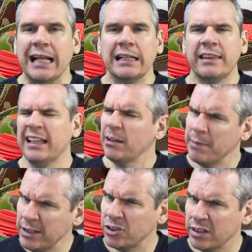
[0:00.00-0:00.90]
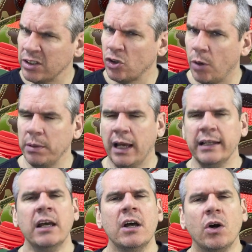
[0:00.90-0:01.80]
and I think I mentioned the top
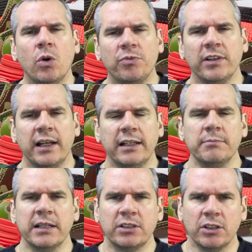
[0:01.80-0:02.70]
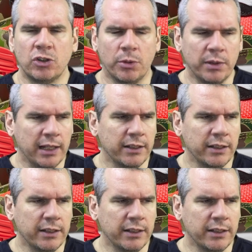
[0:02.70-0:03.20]
line. Hopefully I did mention the top line,